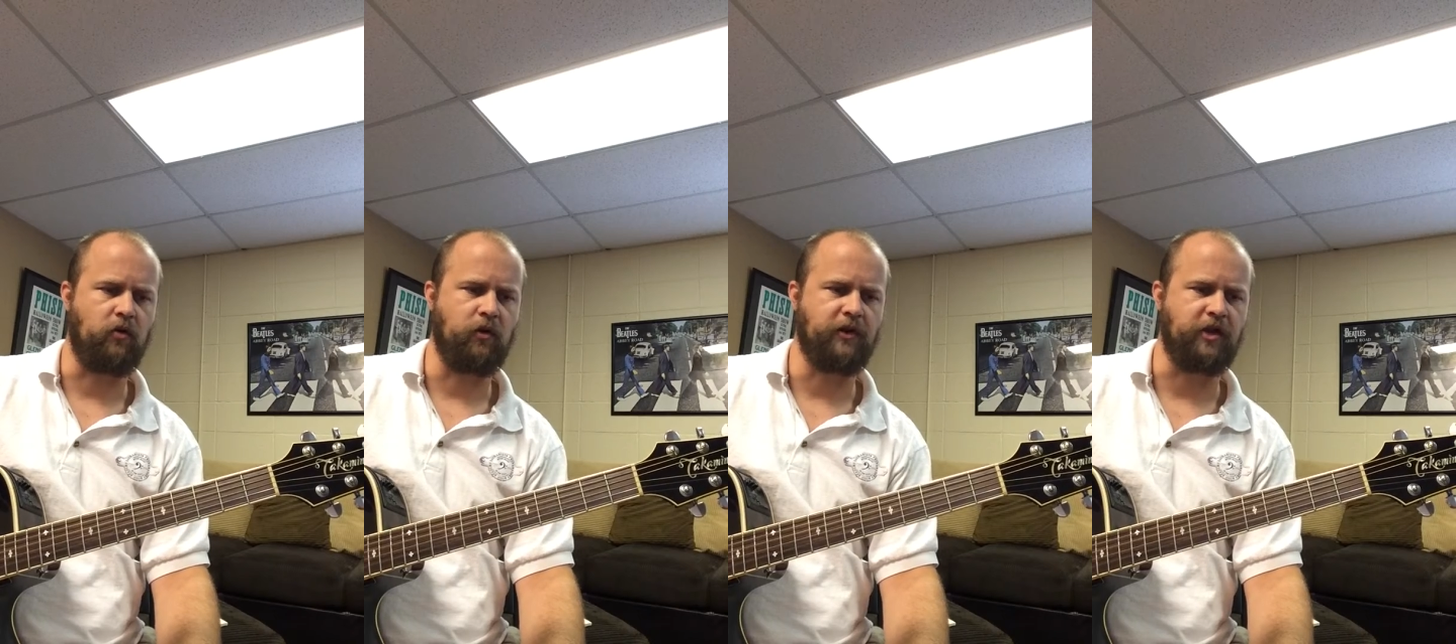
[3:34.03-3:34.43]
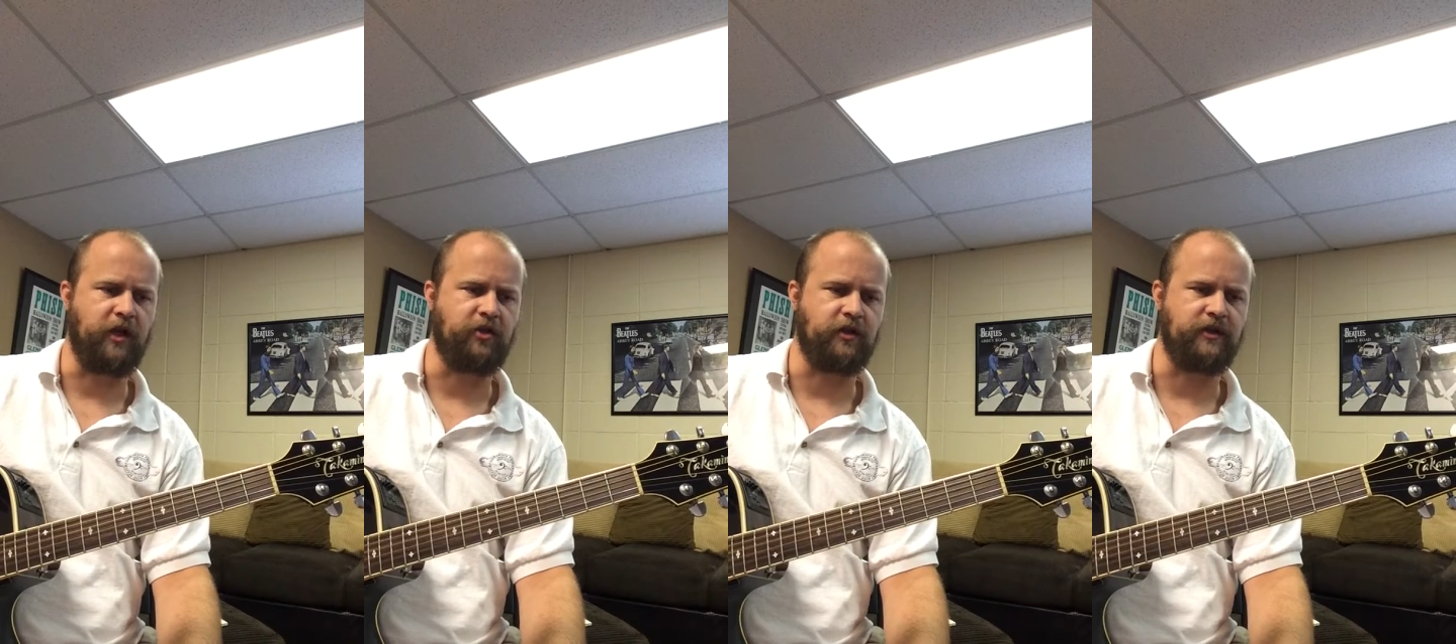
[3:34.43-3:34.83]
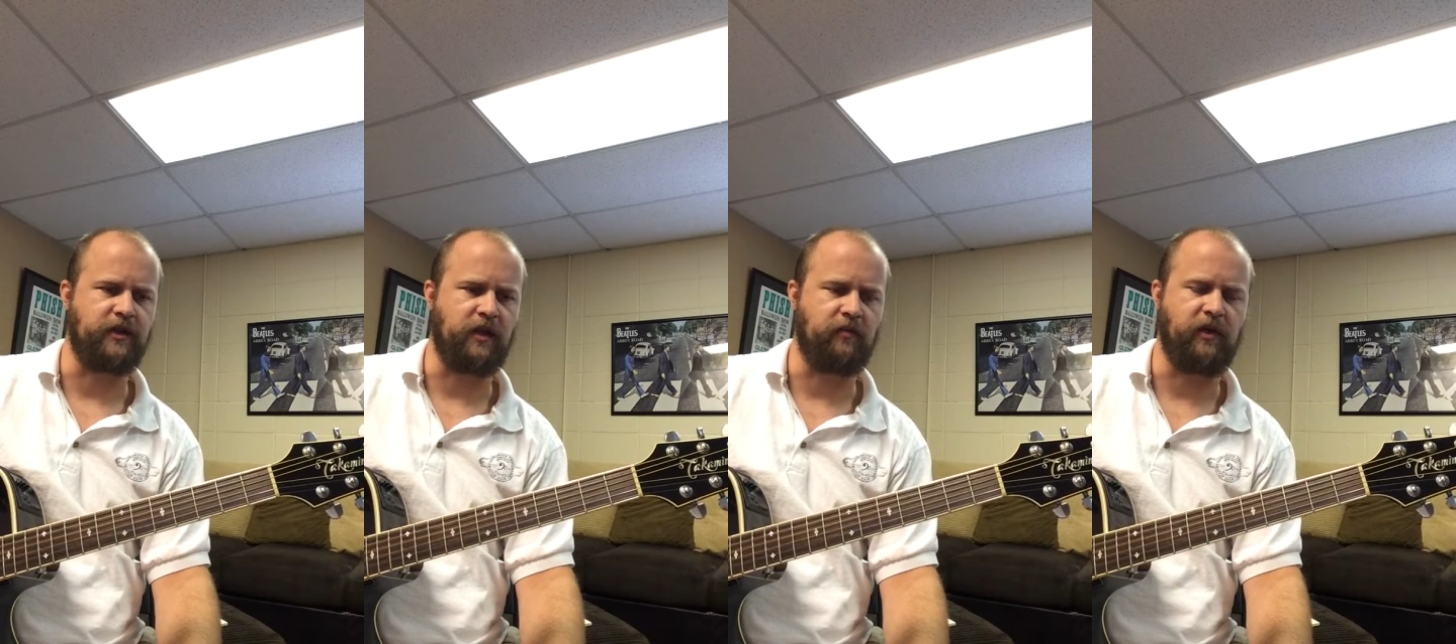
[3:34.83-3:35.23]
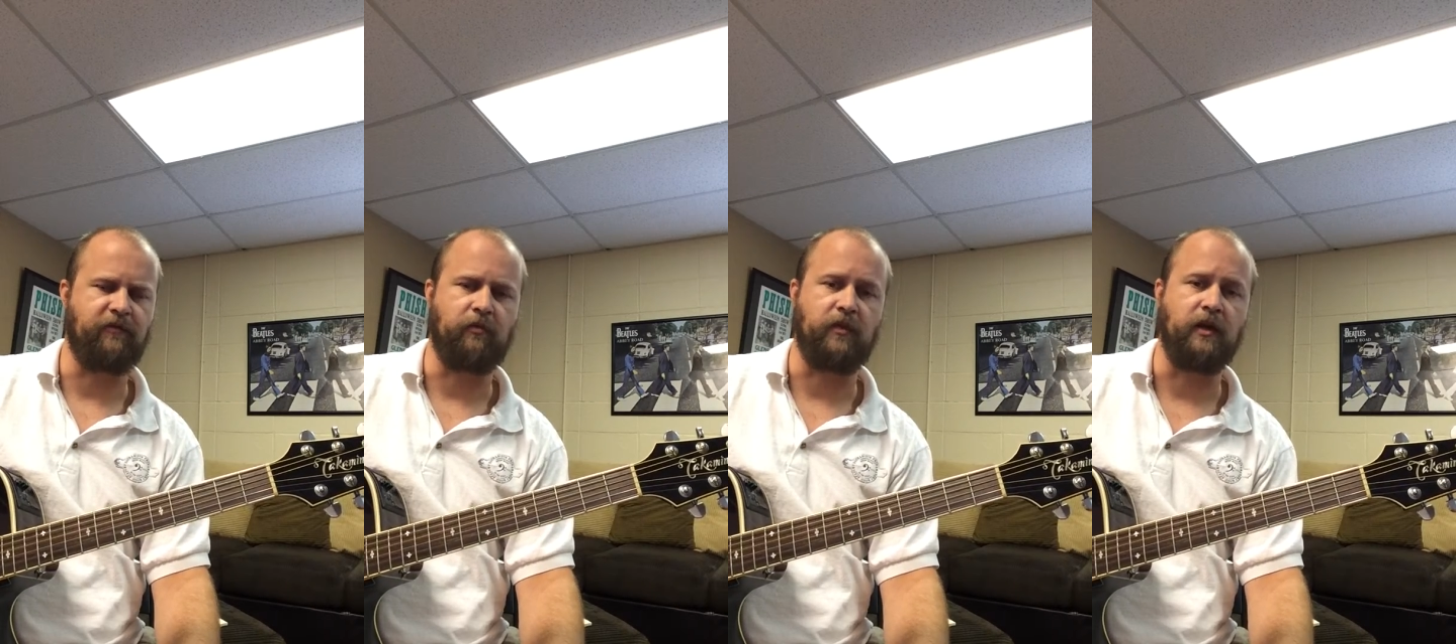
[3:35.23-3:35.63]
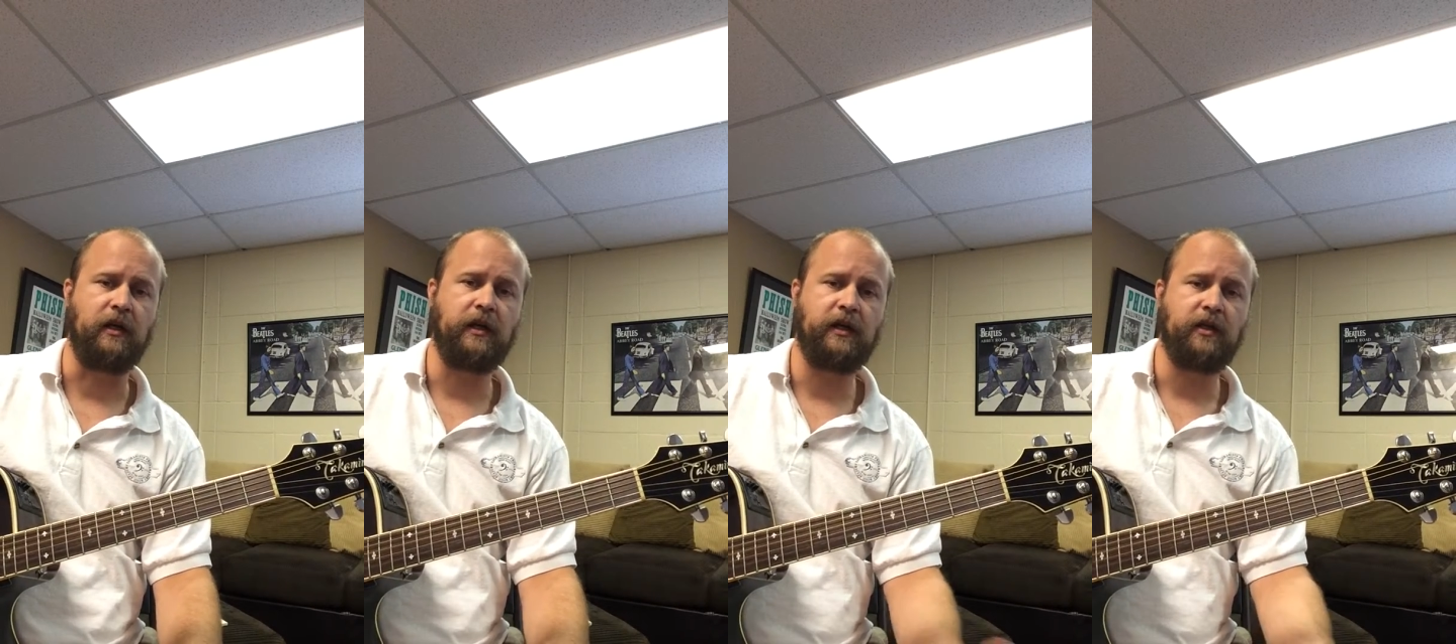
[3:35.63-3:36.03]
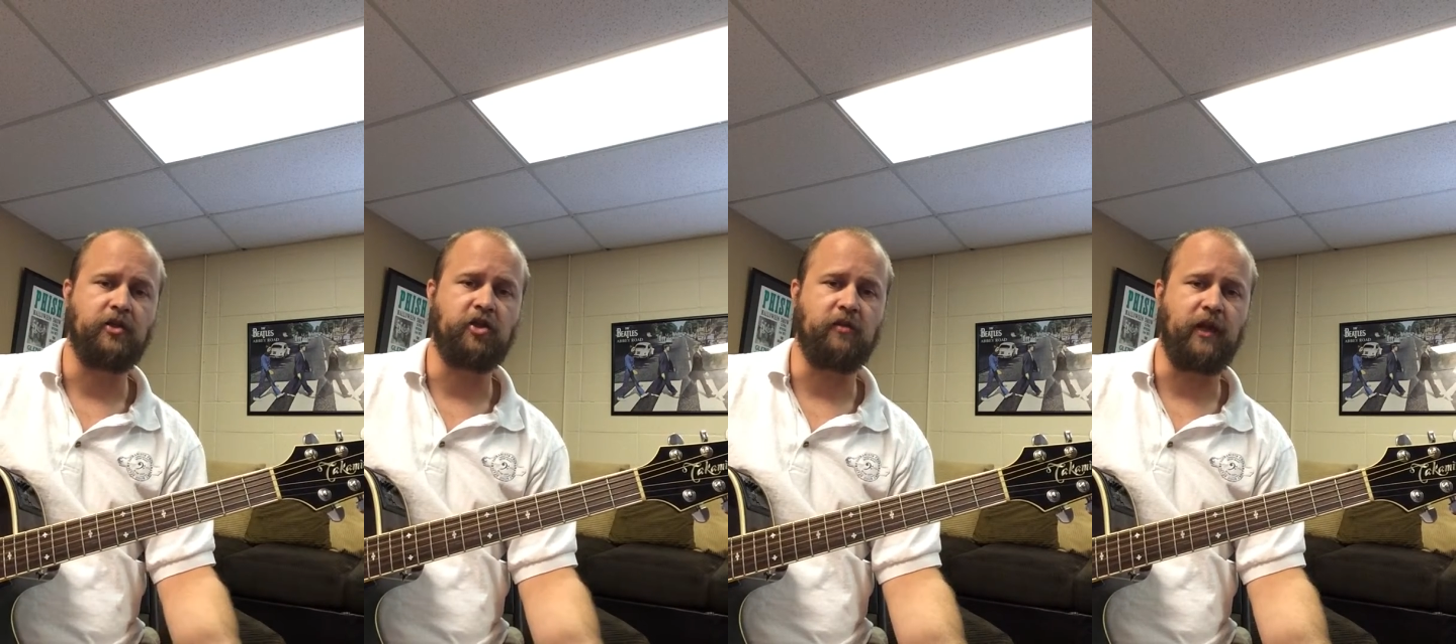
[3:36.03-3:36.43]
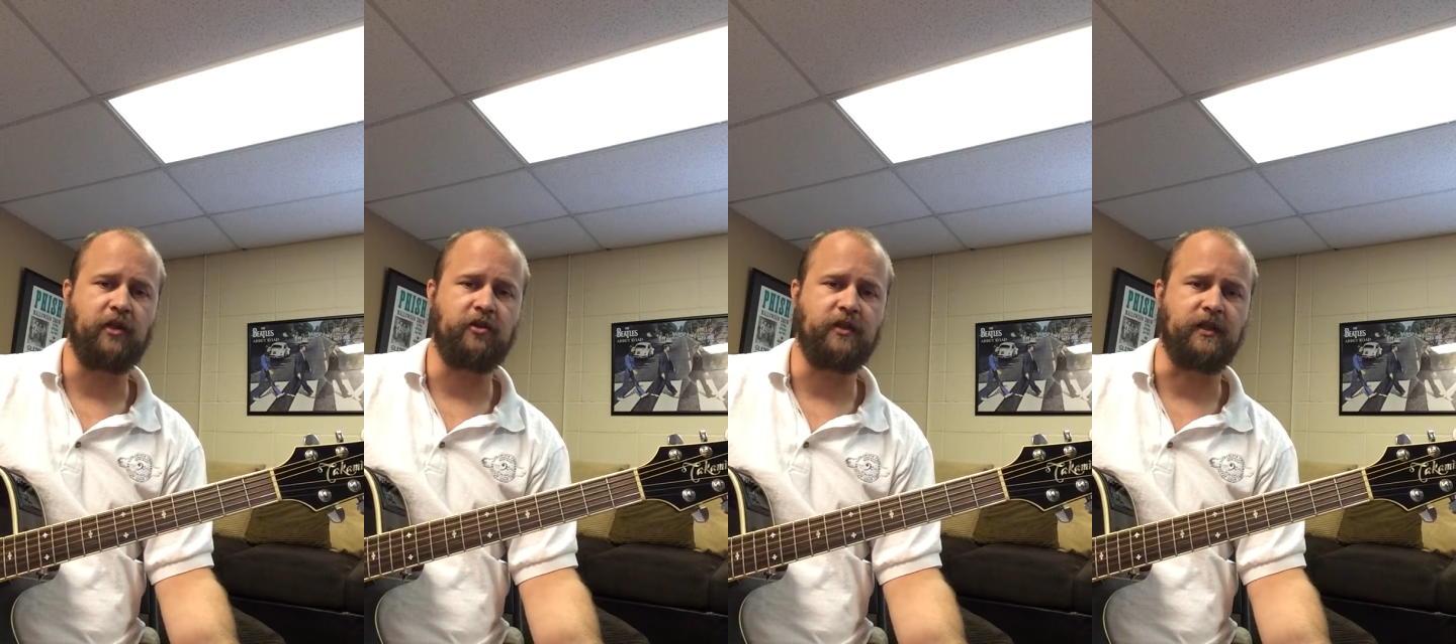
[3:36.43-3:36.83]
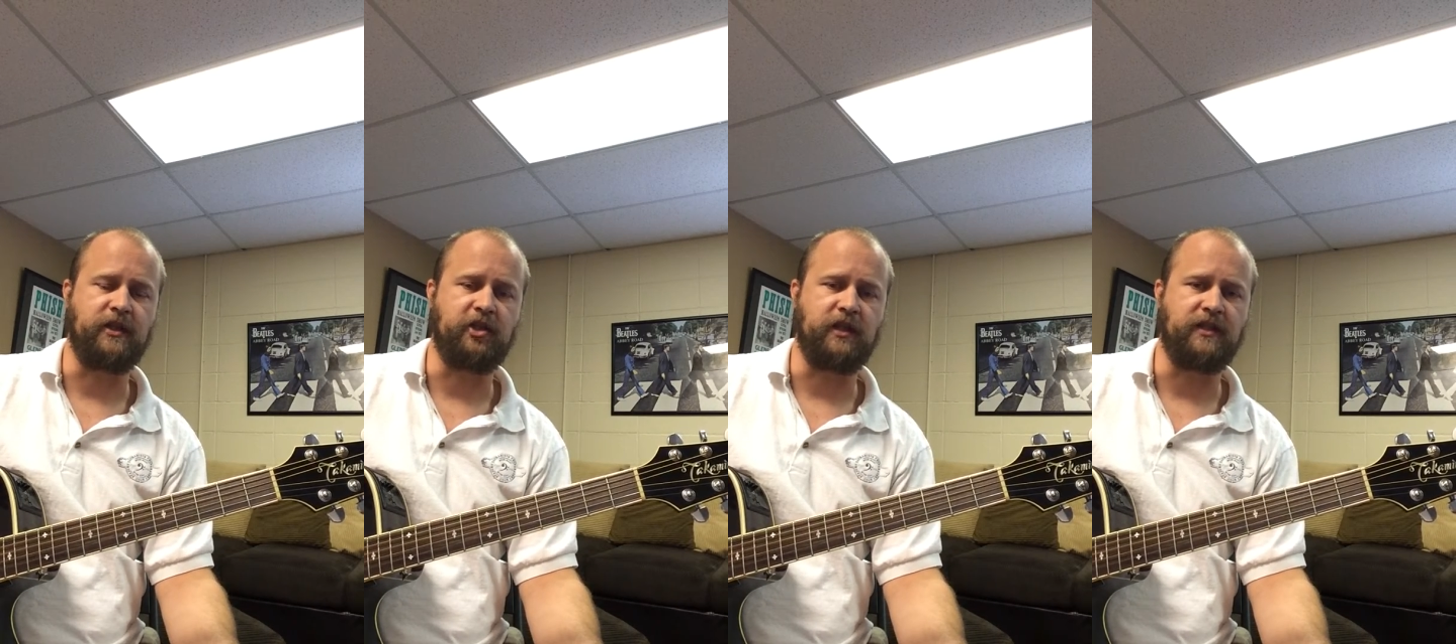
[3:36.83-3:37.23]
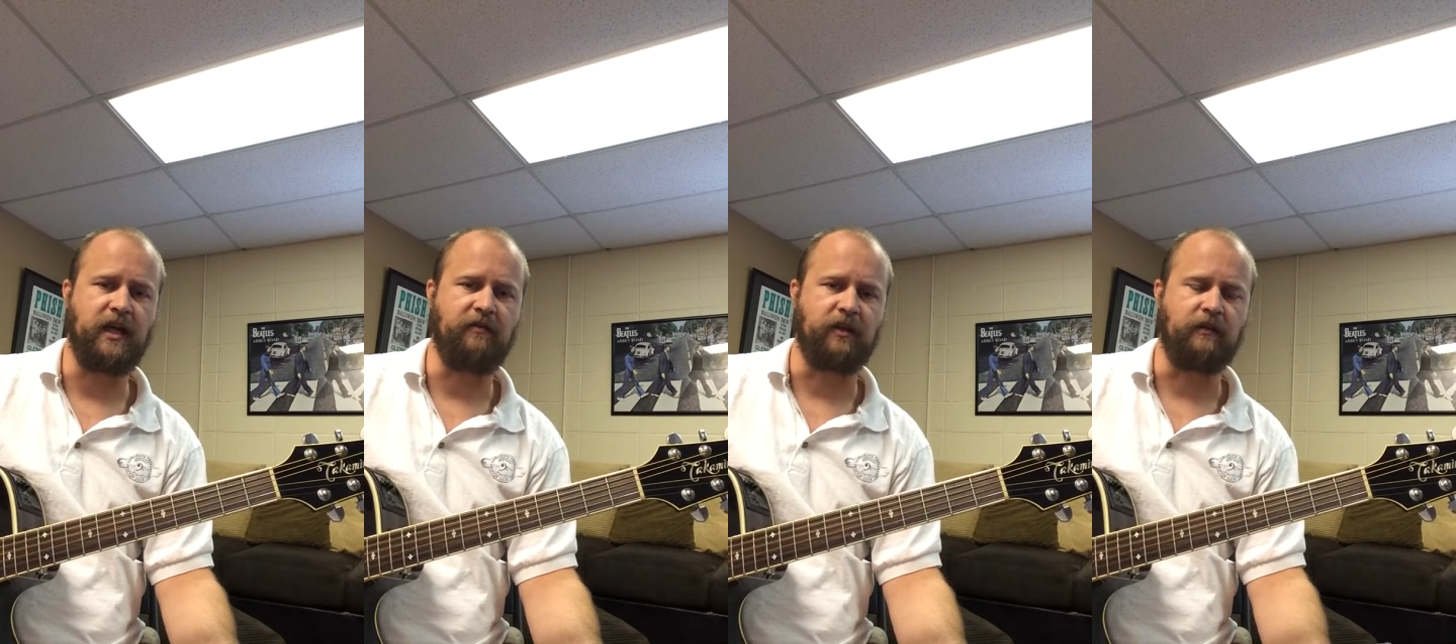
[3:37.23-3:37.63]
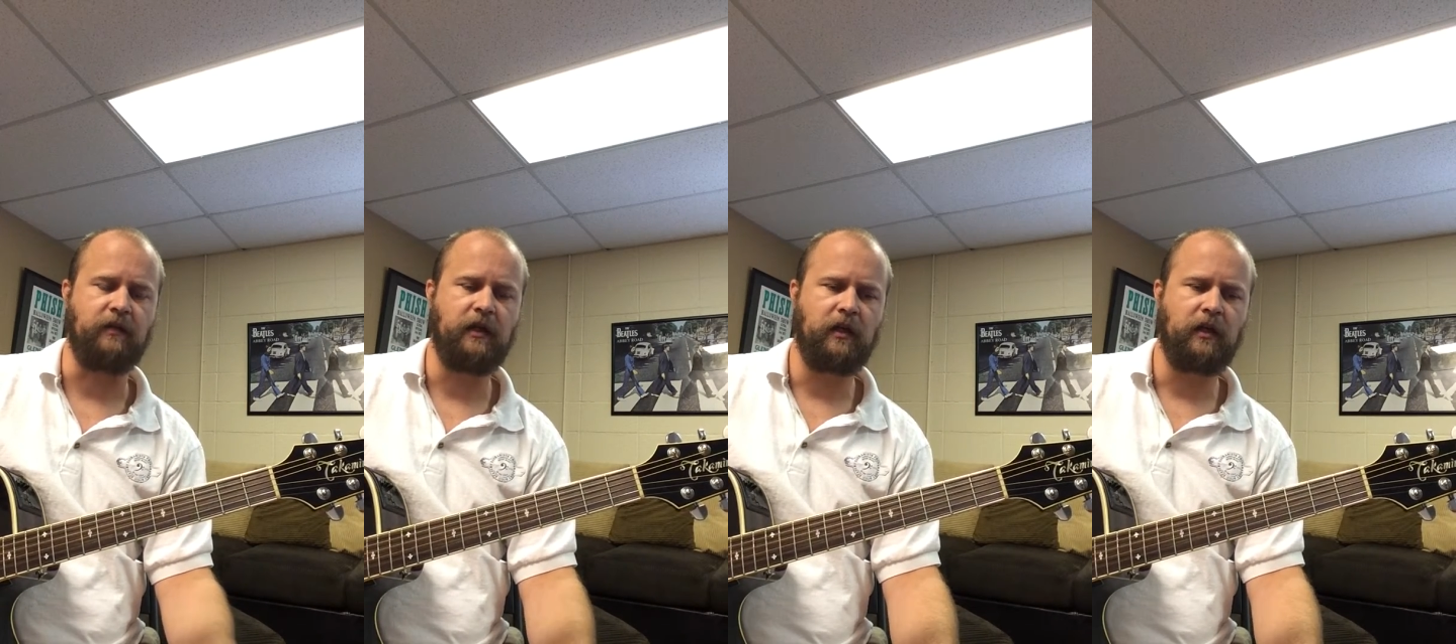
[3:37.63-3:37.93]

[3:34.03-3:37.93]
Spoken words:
chord changes is going to be from the G major to the G7.